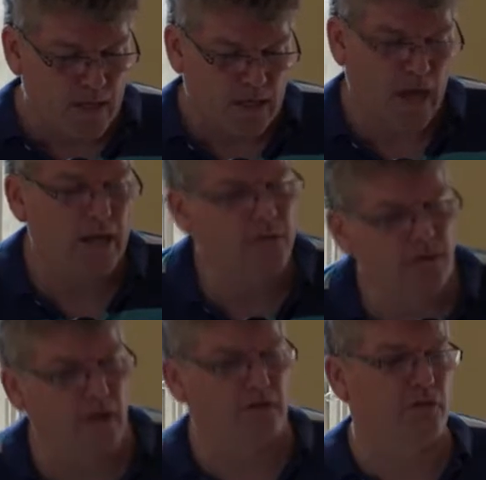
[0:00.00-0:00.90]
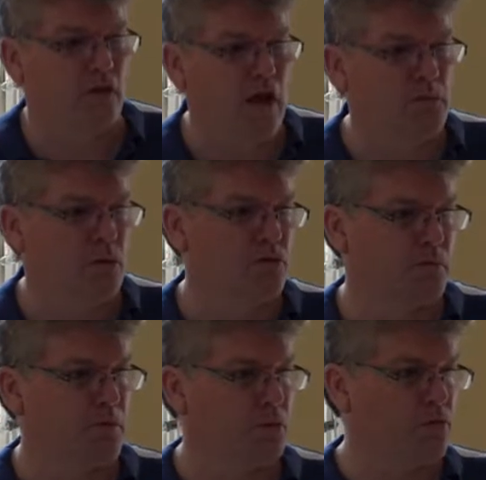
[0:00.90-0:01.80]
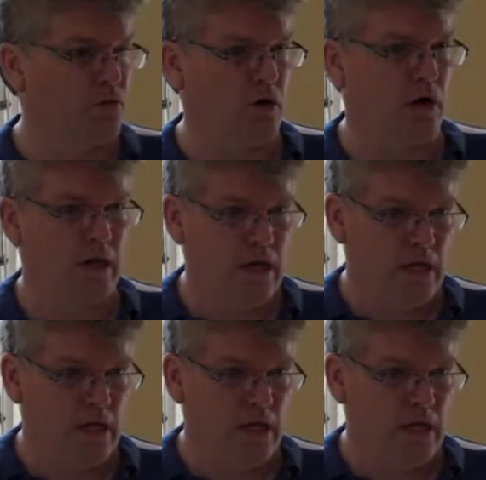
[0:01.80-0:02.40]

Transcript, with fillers: God has not designed most people for a